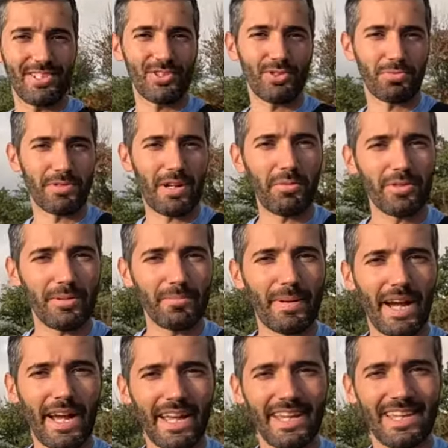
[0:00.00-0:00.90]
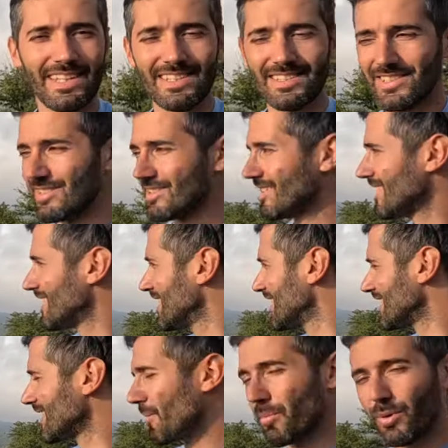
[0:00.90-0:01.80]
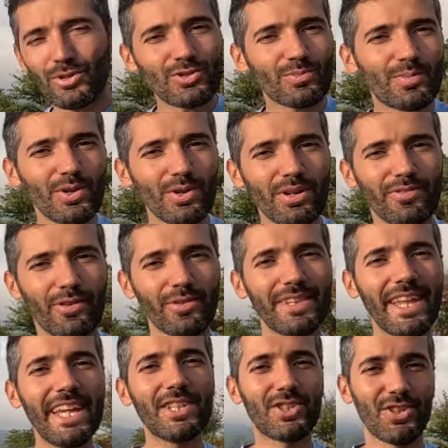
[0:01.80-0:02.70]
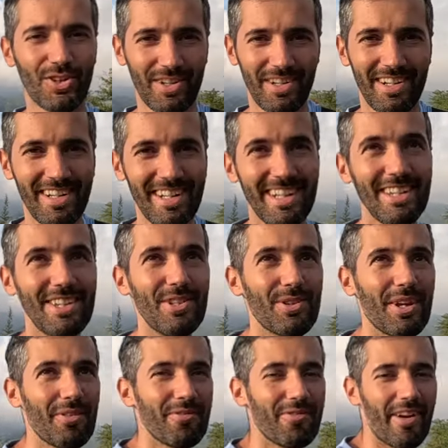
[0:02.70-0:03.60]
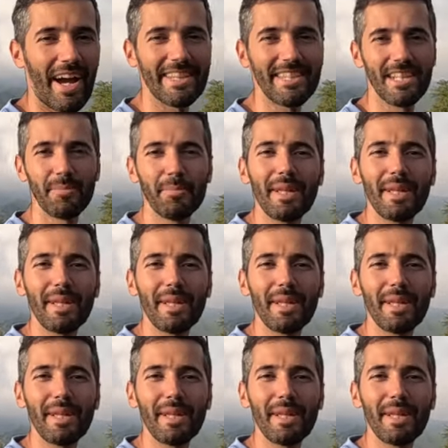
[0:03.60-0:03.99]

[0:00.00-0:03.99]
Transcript: surrounded by the most beautiful nature you can find in the